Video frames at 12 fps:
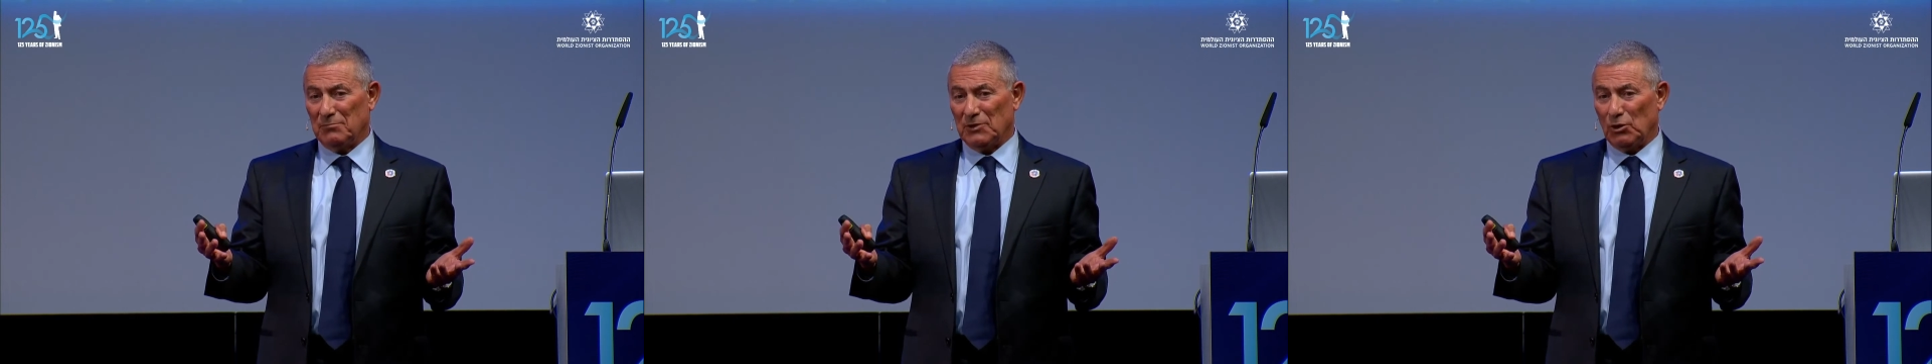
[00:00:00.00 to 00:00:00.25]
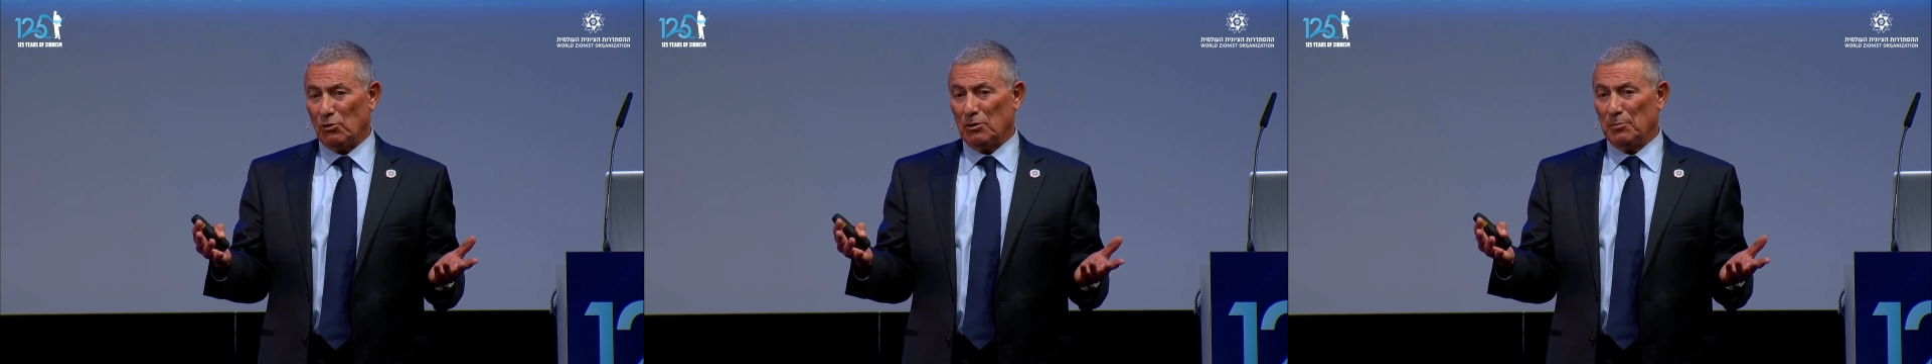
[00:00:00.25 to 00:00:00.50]

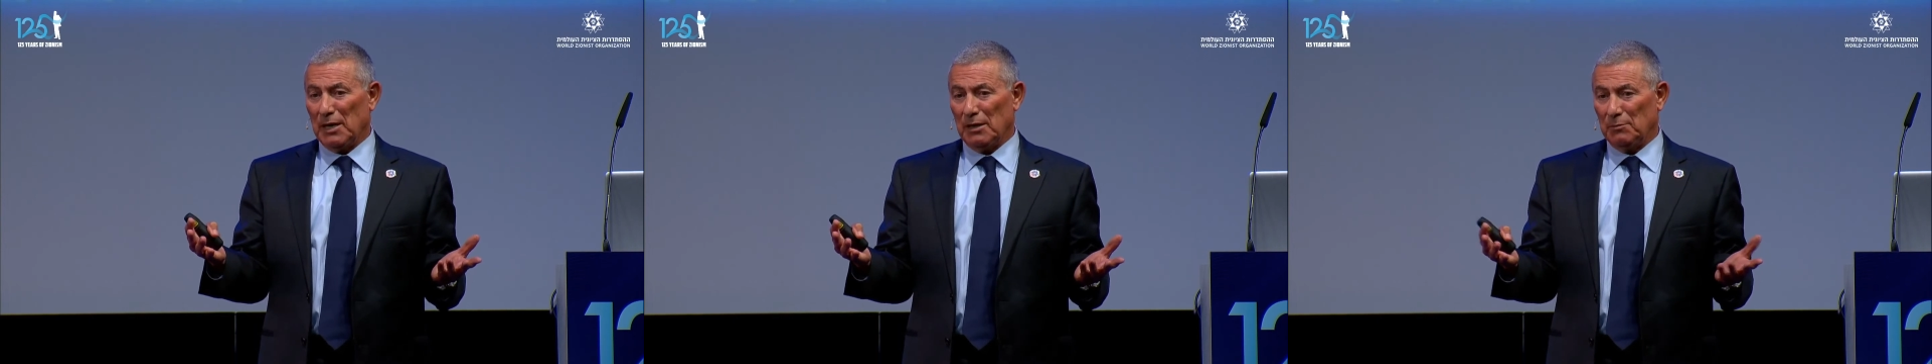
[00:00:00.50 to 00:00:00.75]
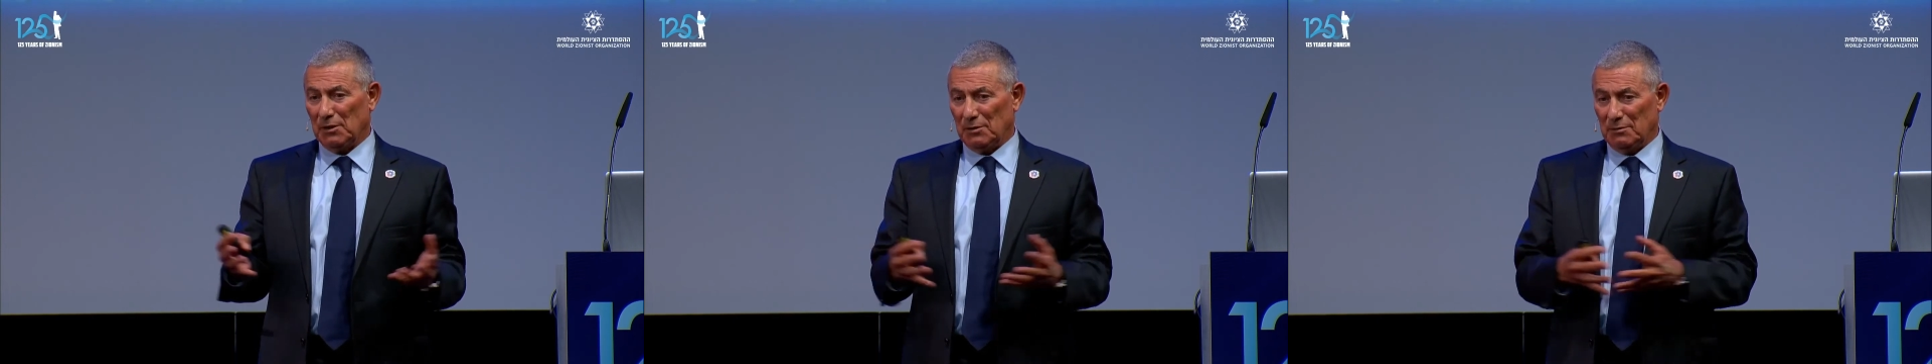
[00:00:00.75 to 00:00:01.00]
The whole
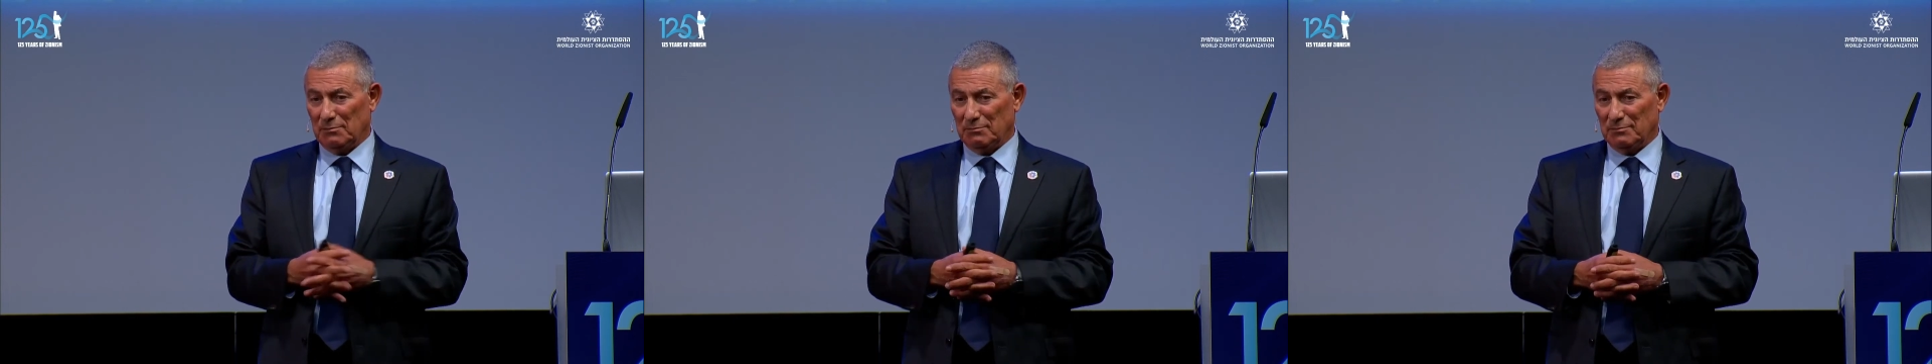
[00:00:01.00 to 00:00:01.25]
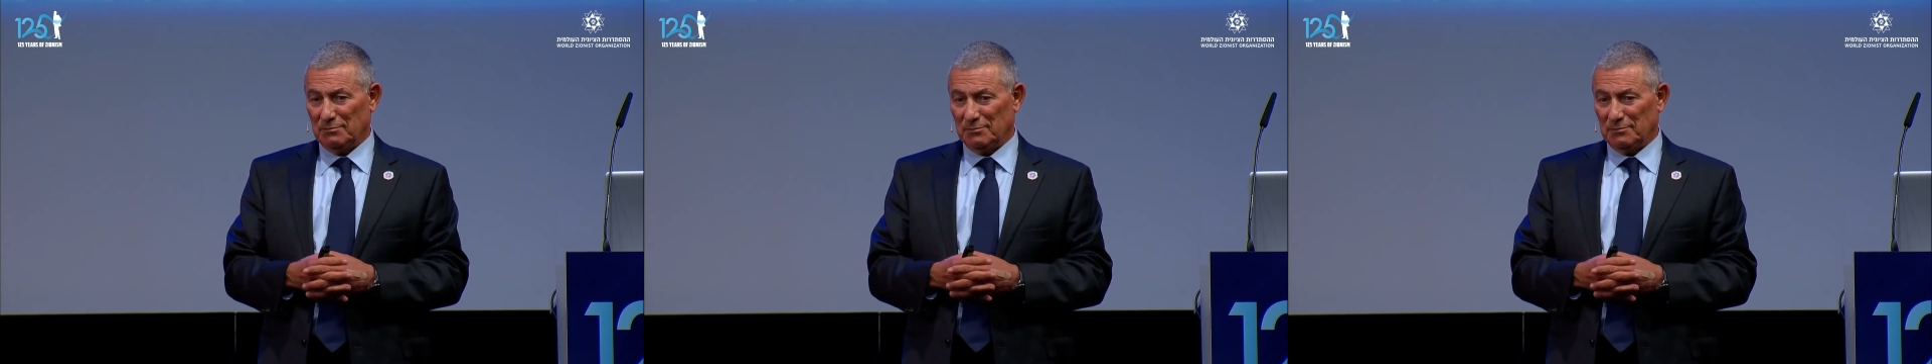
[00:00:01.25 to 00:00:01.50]
Bible,
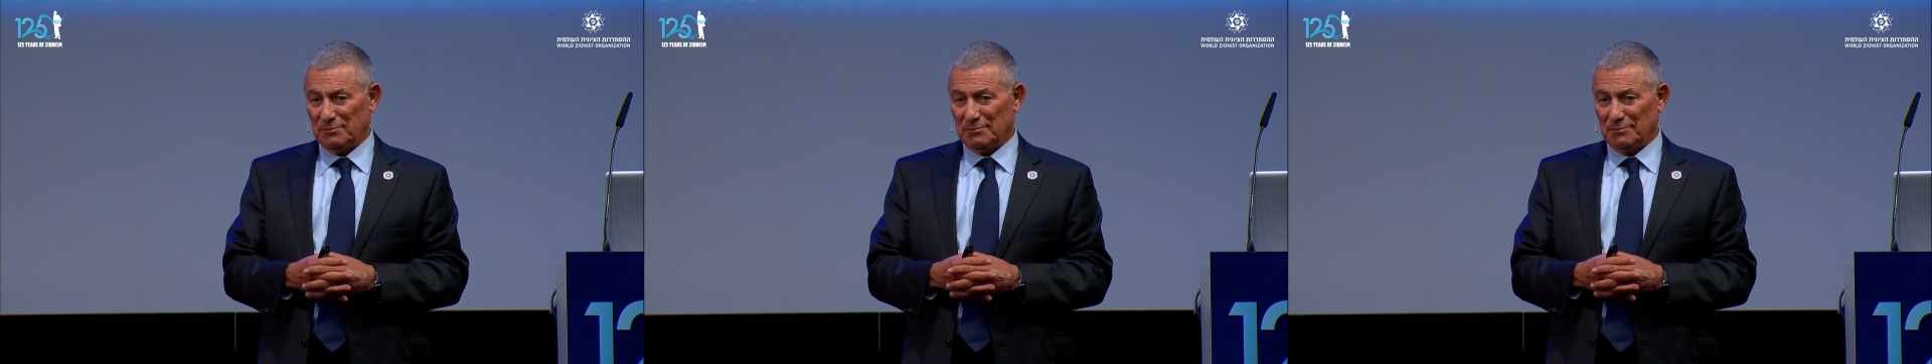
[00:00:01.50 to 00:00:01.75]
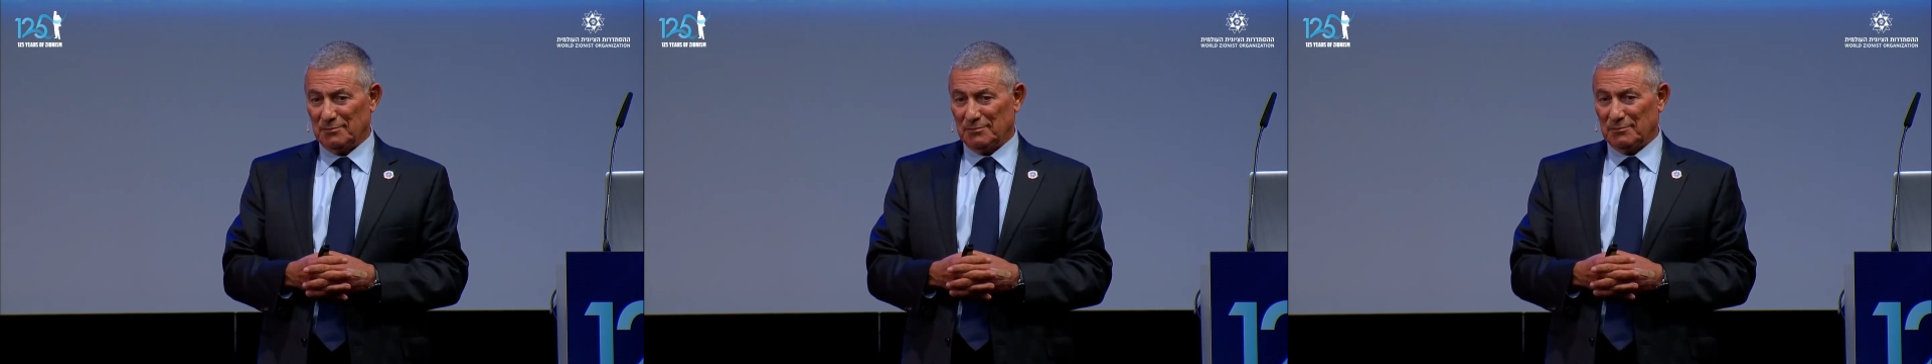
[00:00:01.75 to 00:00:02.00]

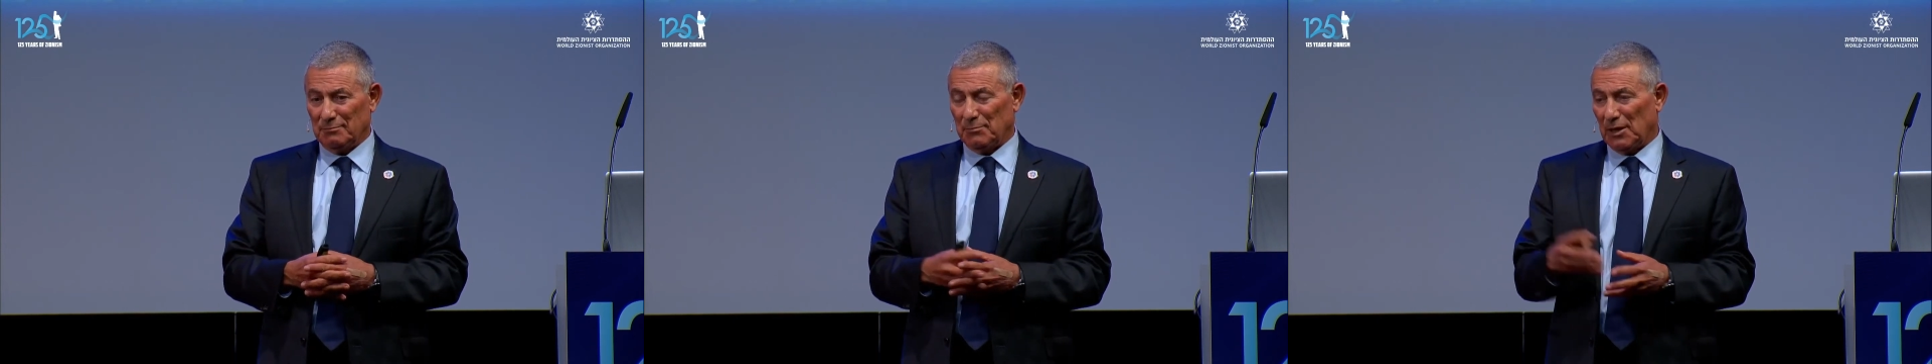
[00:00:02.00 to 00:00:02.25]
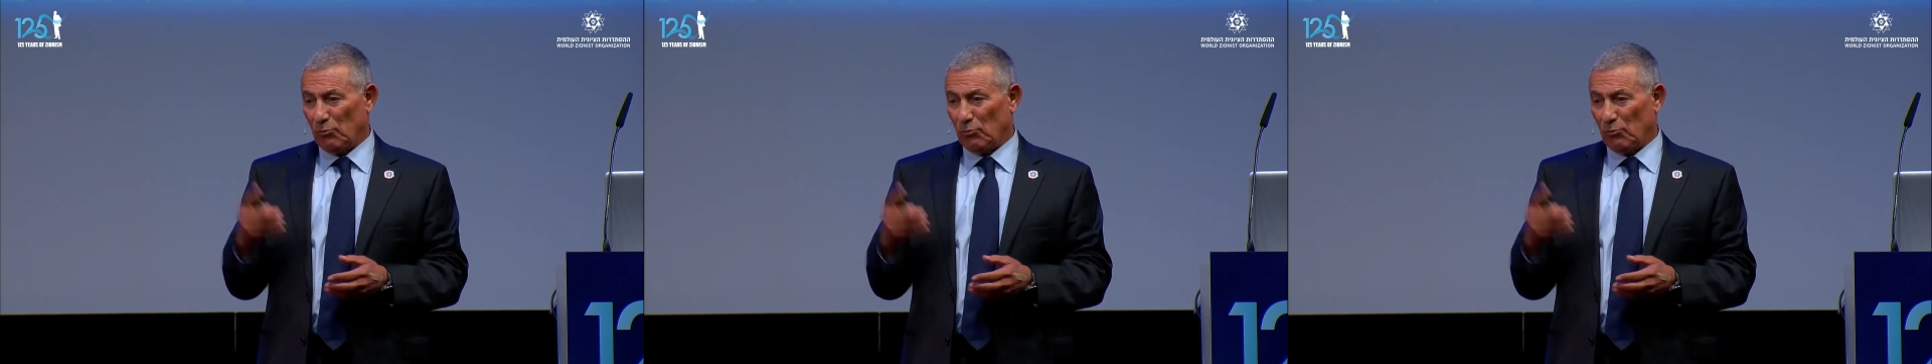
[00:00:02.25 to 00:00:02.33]
by